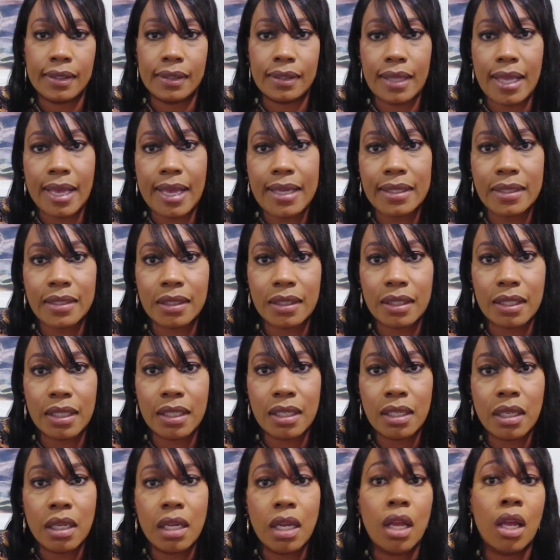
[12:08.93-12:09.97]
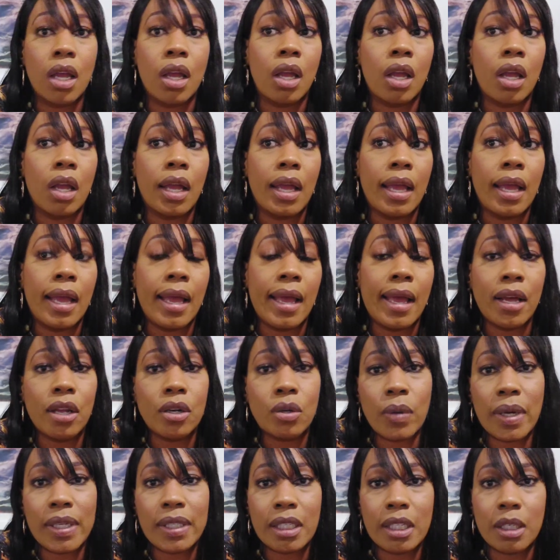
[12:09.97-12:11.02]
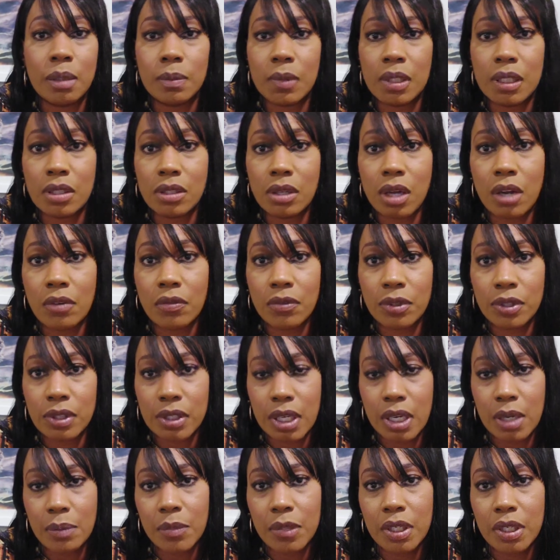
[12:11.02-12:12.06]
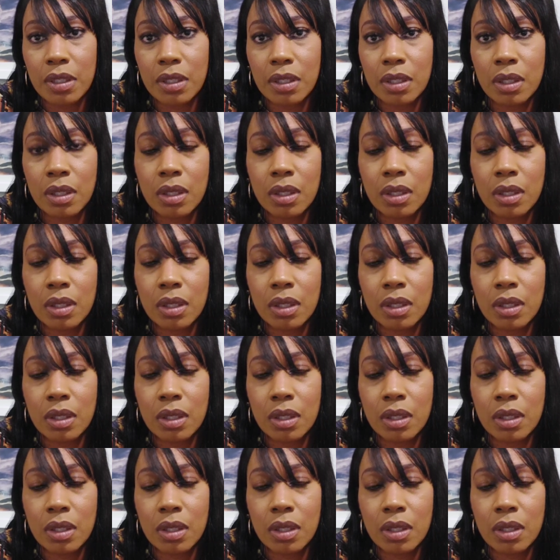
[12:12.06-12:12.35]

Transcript: Lastly, how do I keep these offers coming?